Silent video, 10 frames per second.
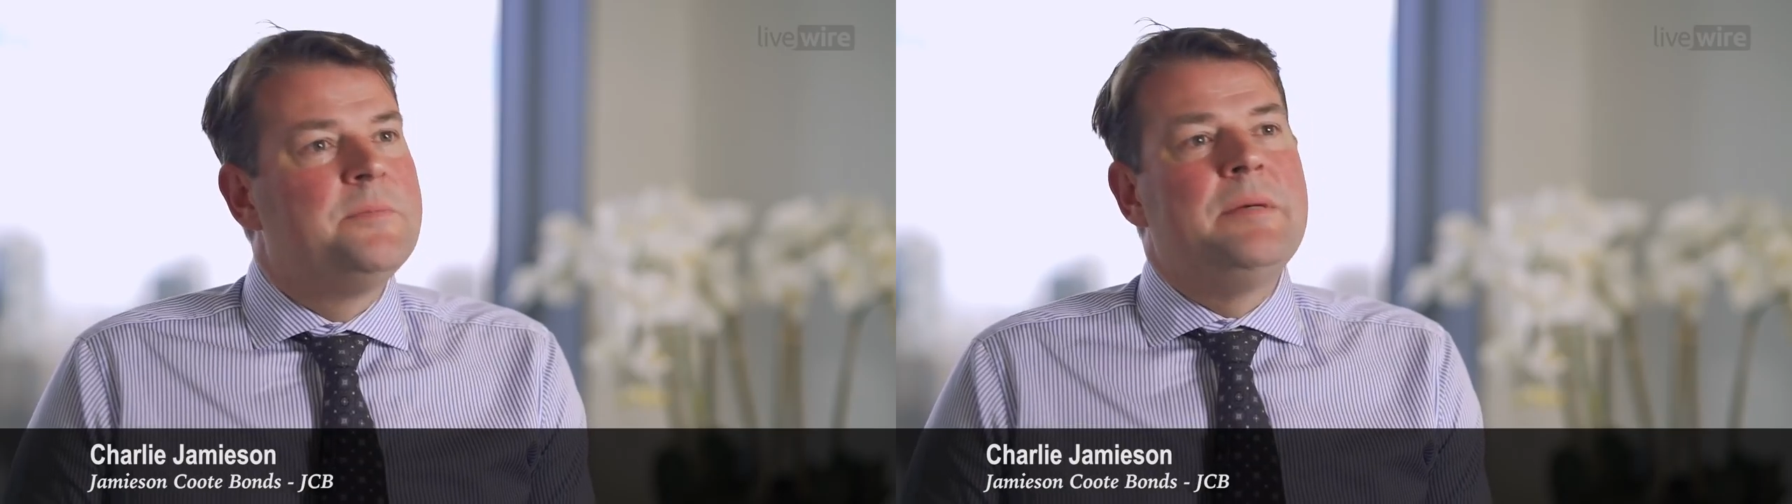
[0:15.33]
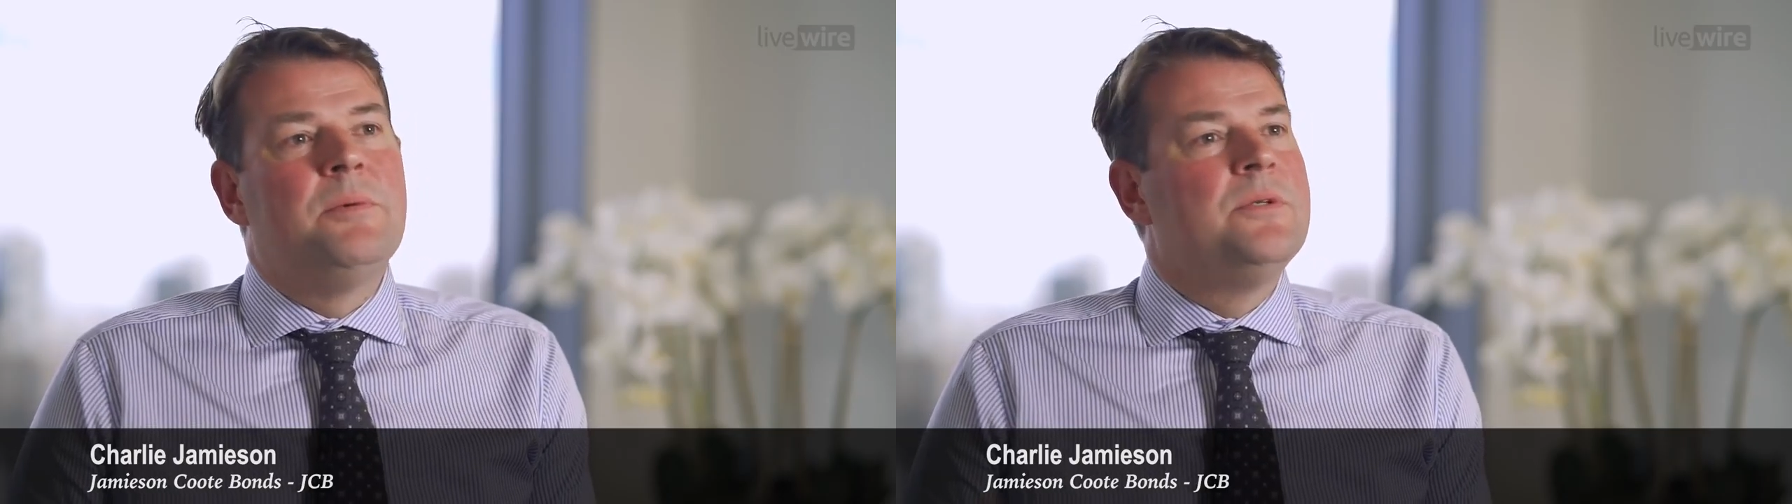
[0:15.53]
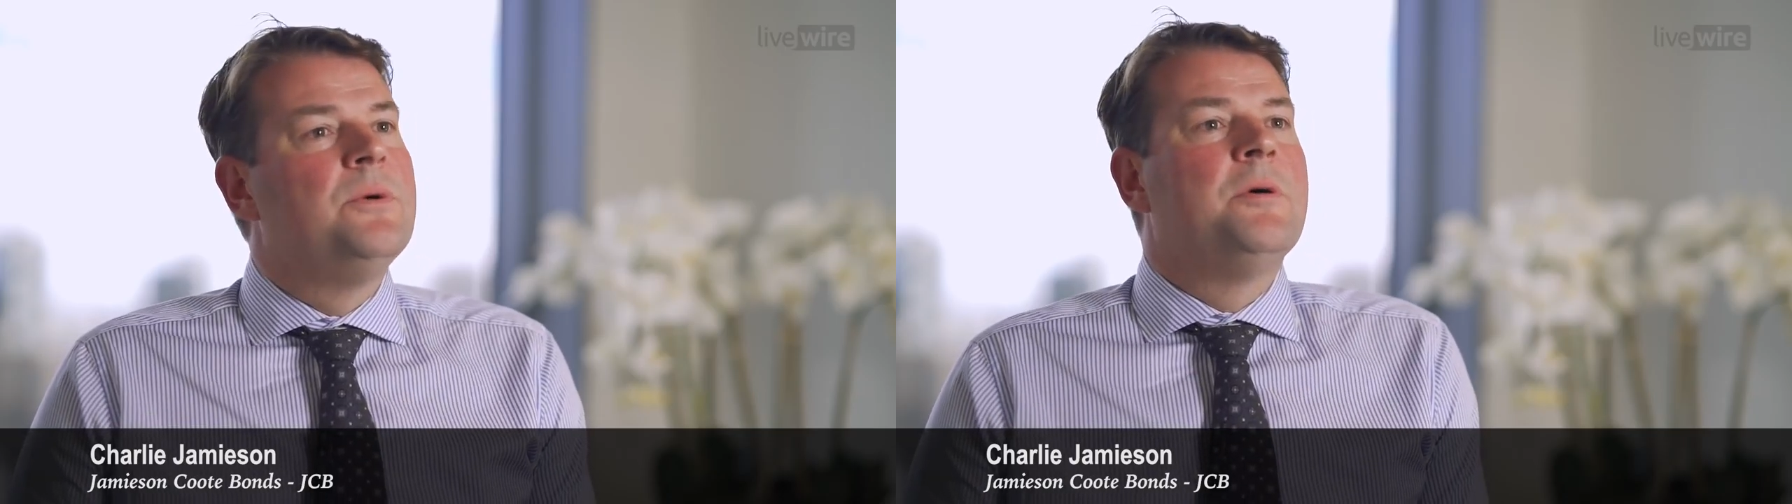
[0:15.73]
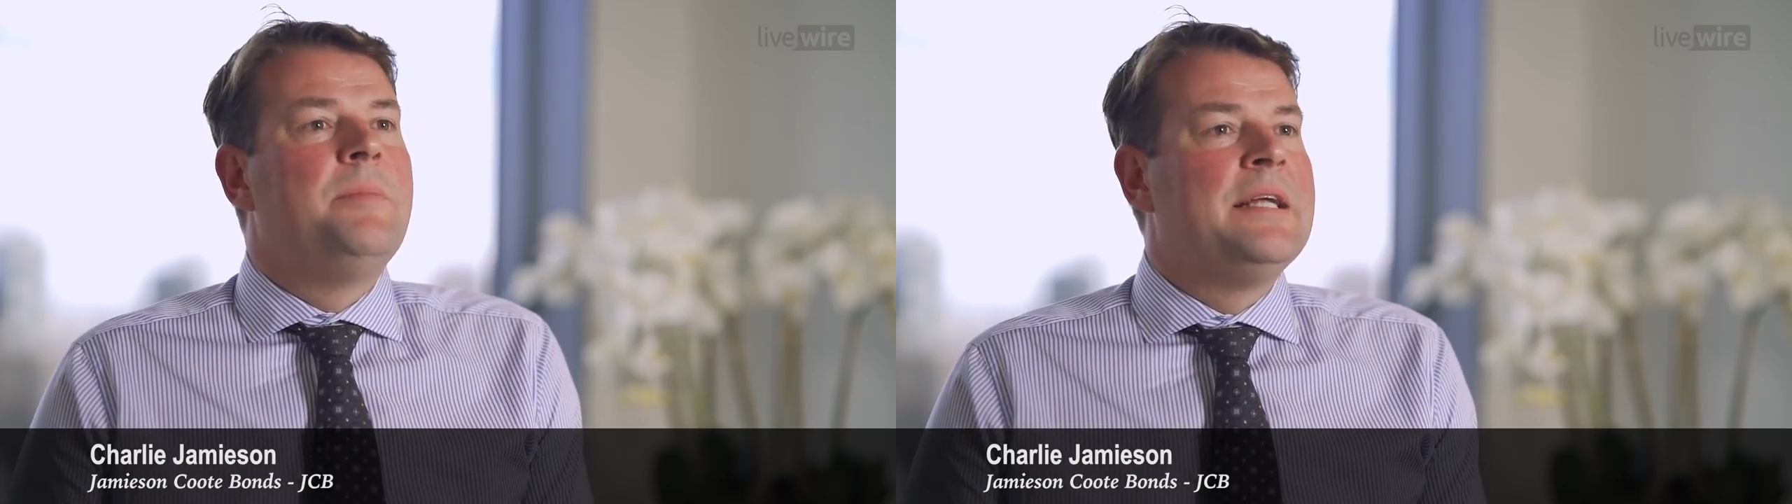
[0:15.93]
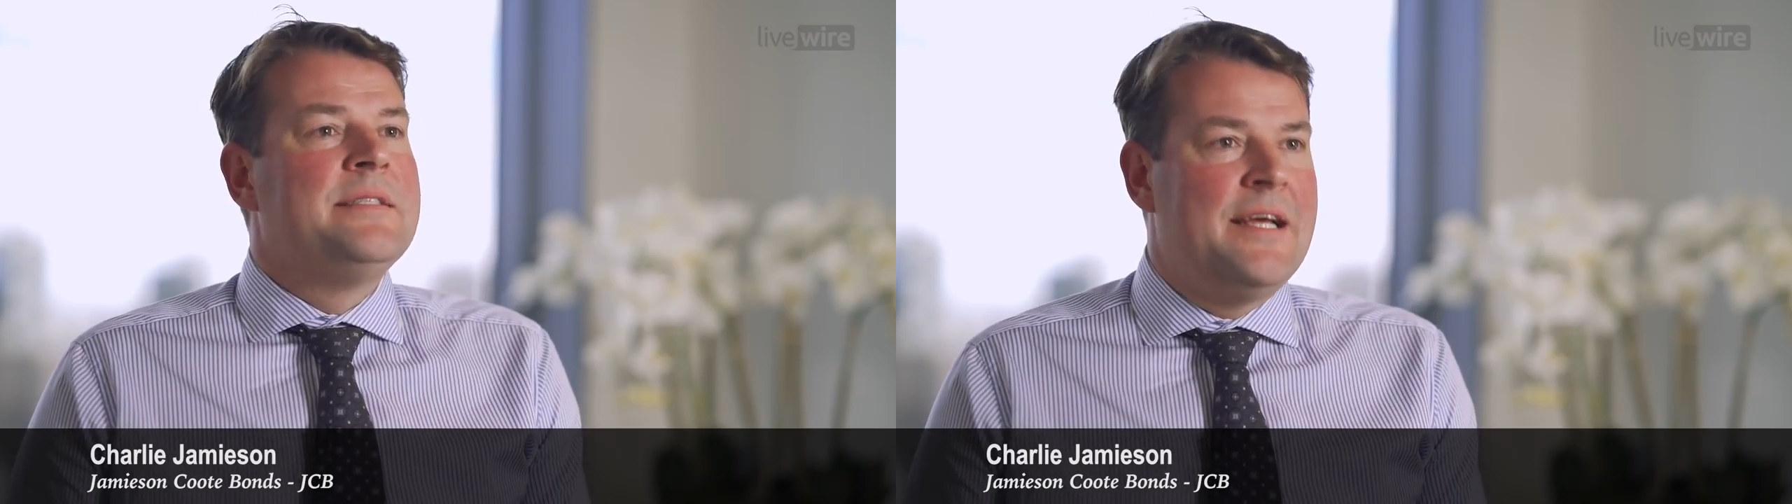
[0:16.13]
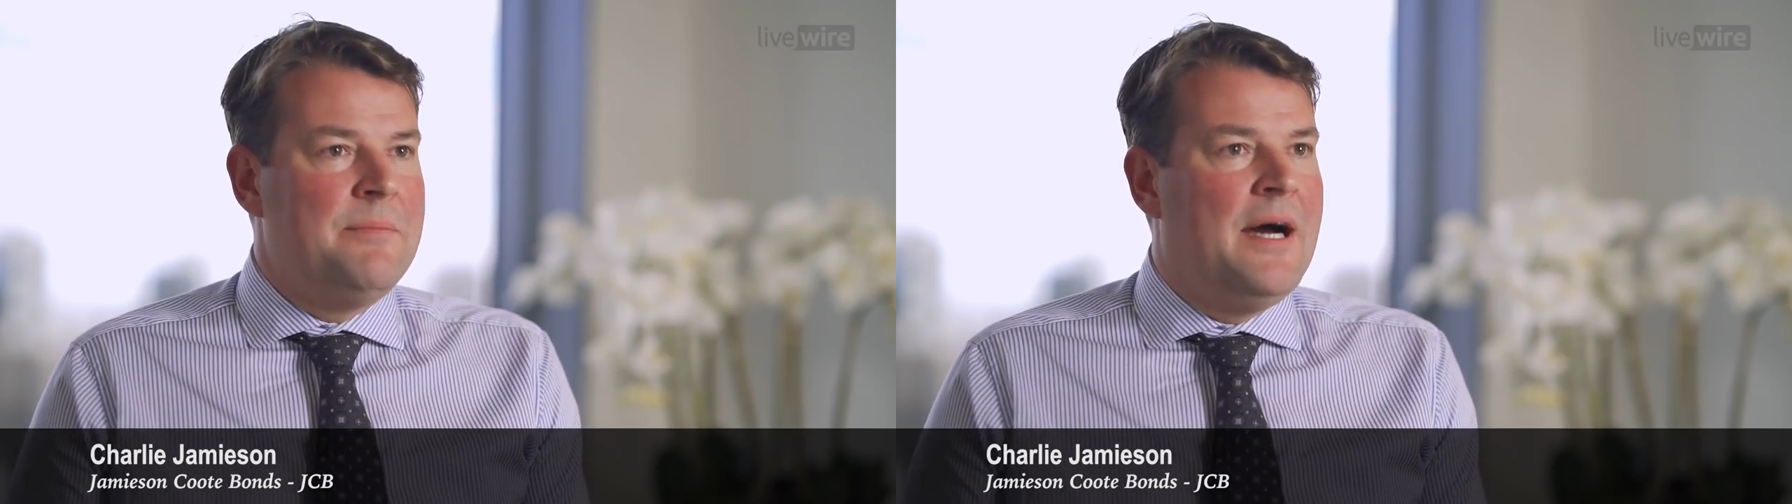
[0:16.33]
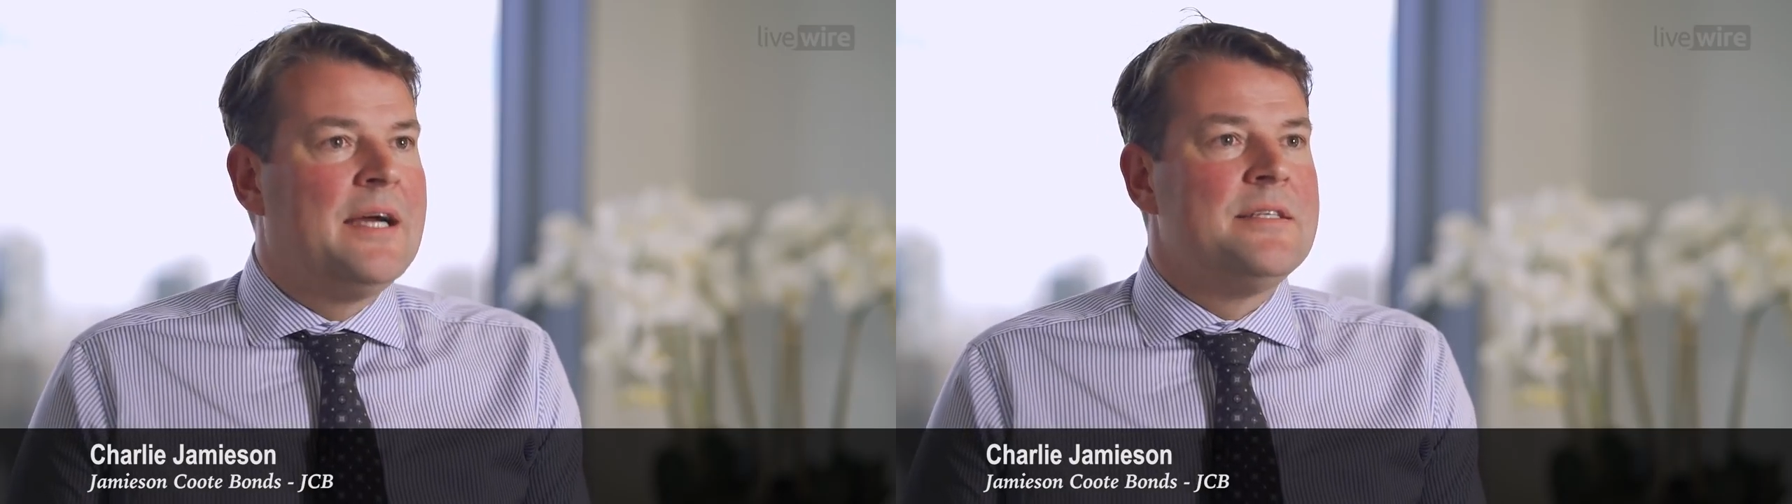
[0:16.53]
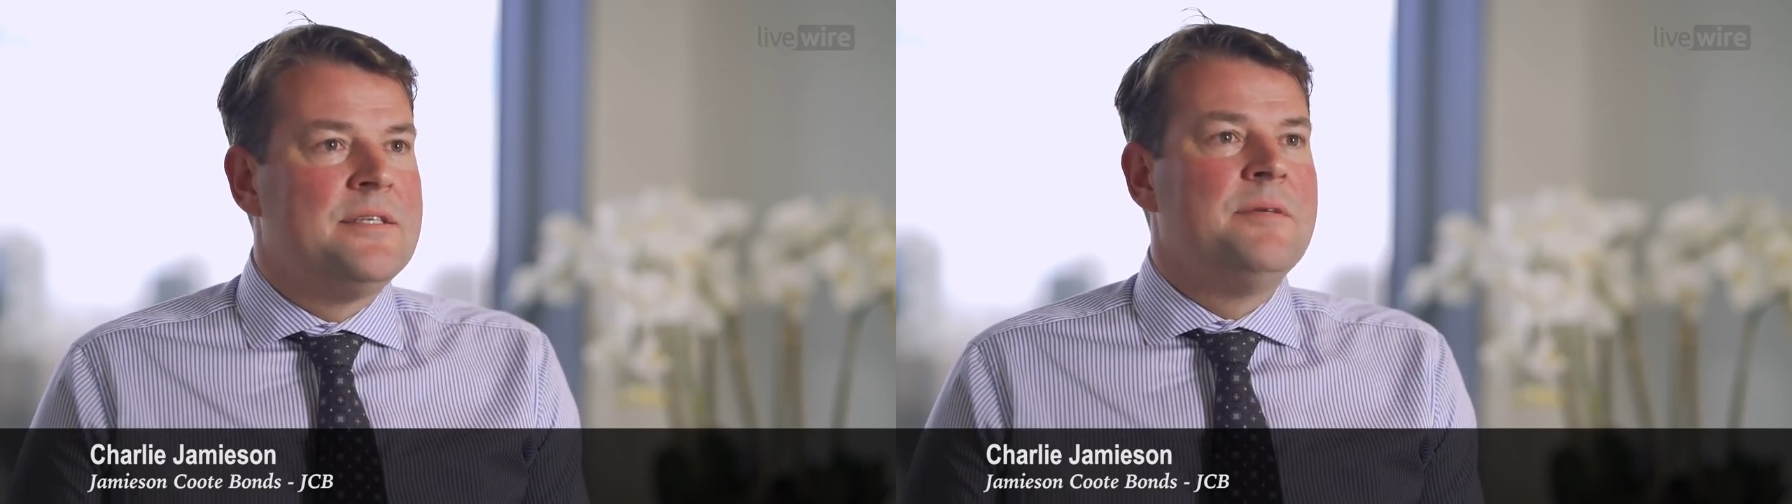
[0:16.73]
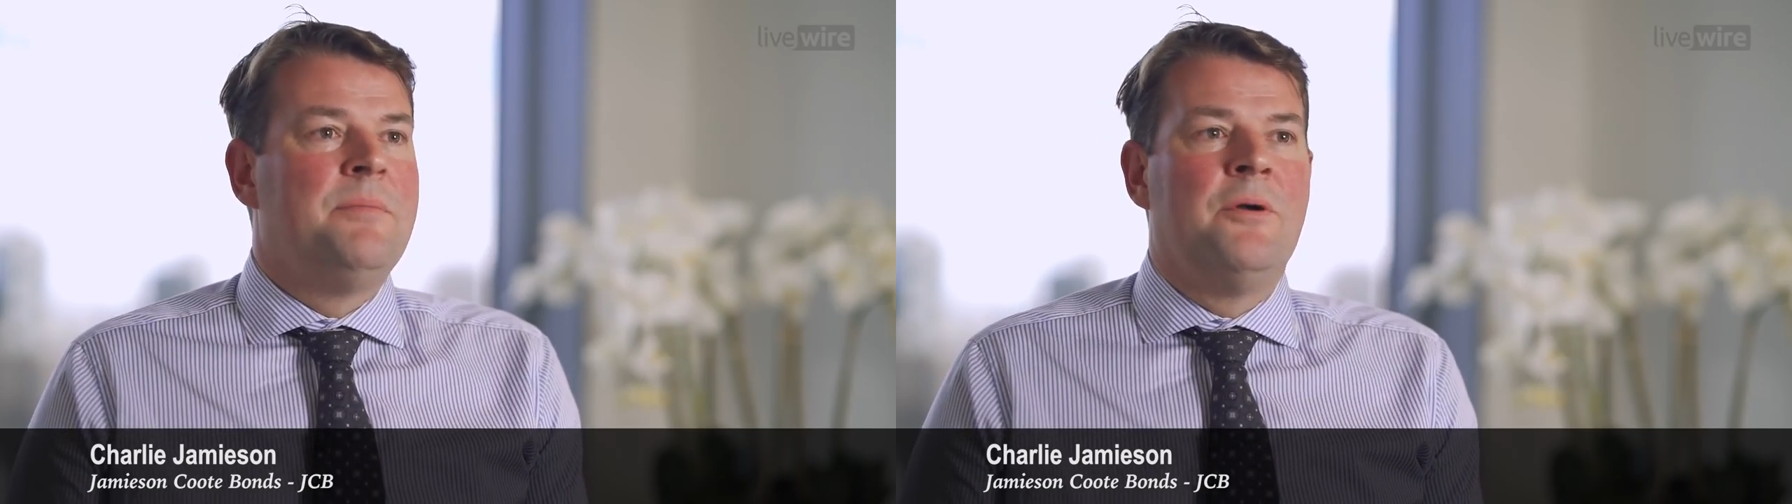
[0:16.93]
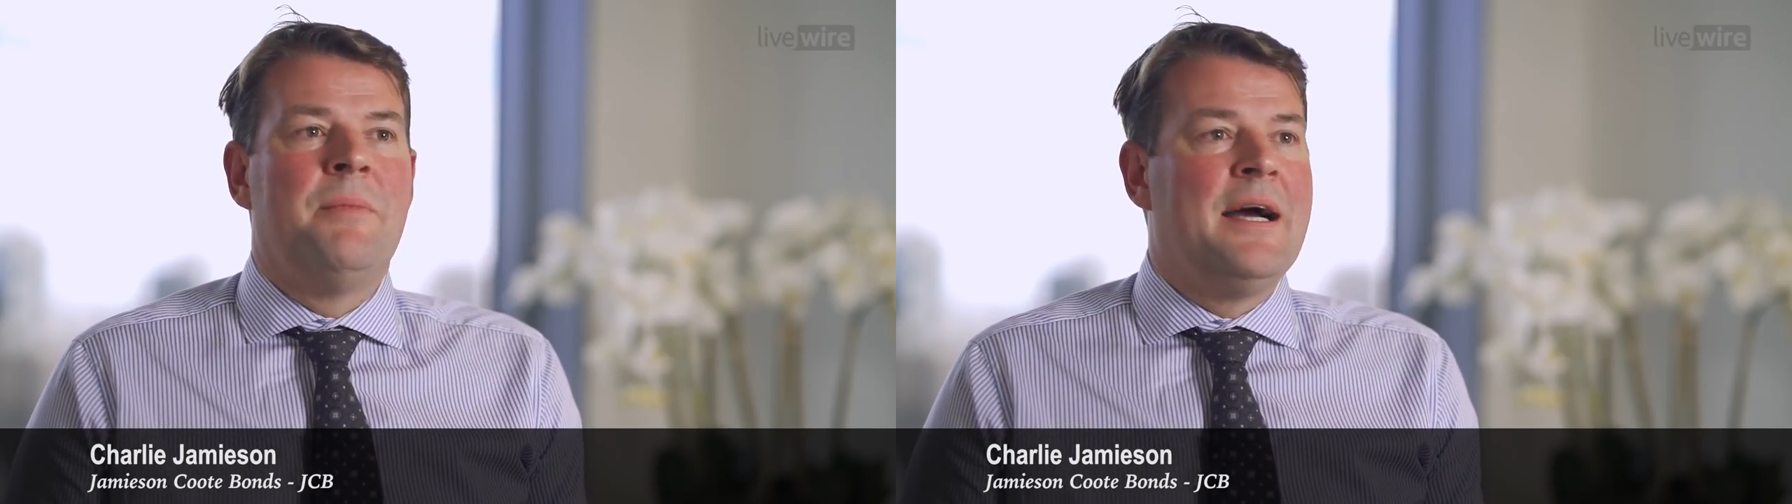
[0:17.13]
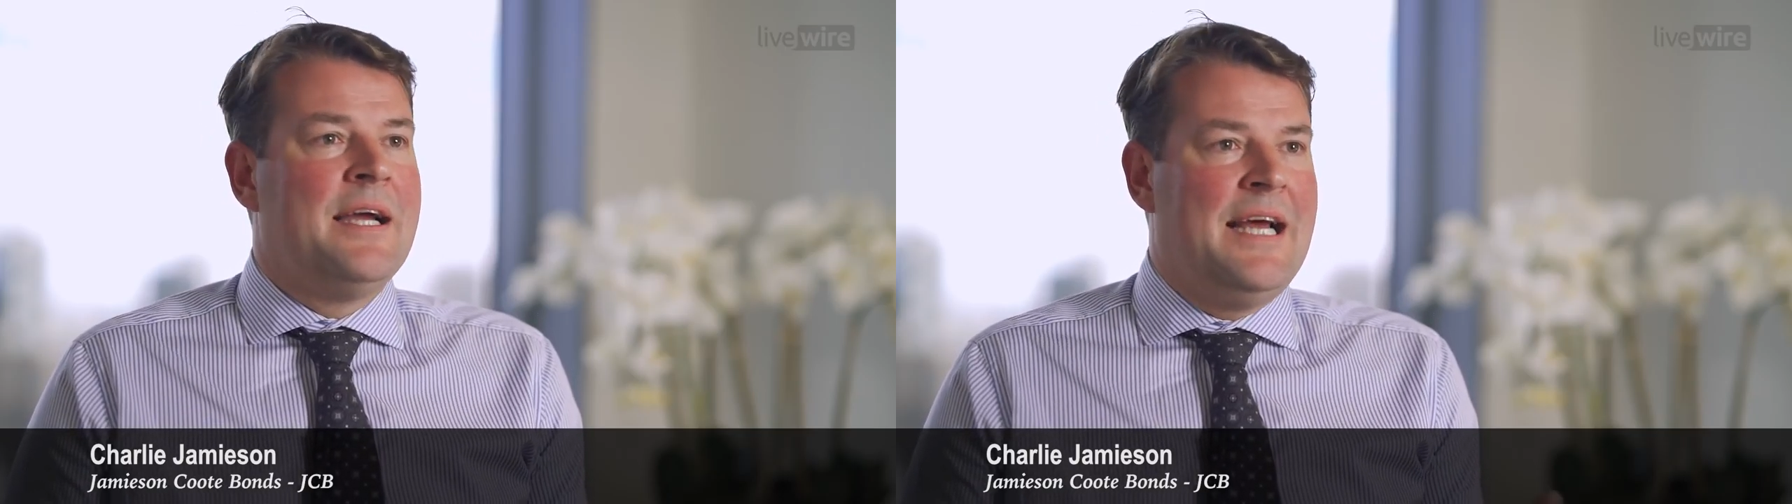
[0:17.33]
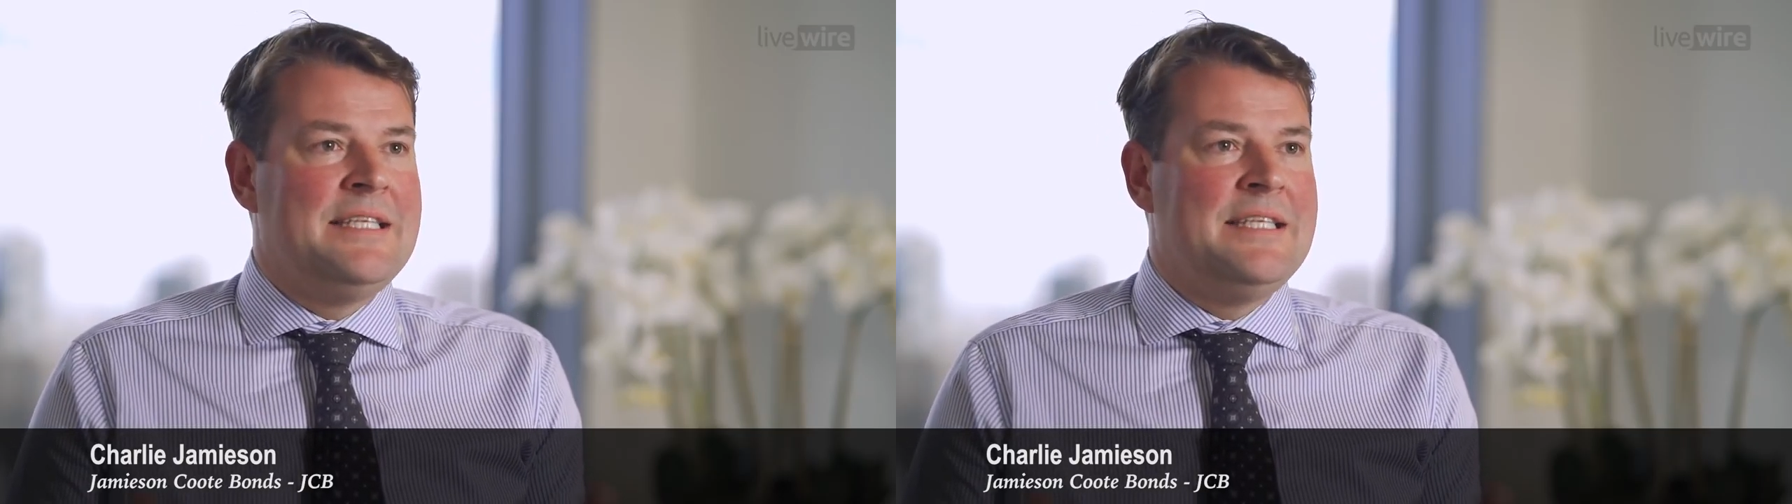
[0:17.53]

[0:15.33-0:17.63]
People talk about debt markets or the bond market